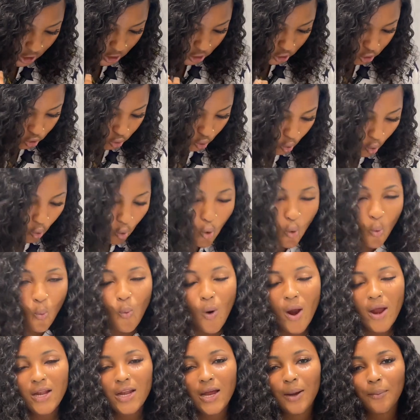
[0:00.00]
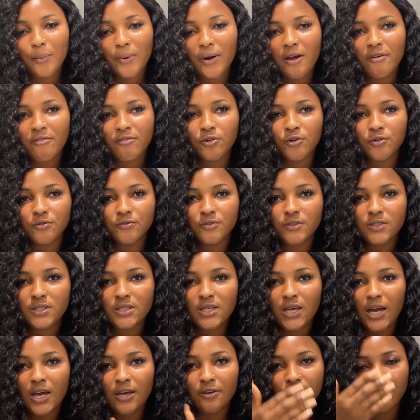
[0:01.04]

So while you apply for your visa,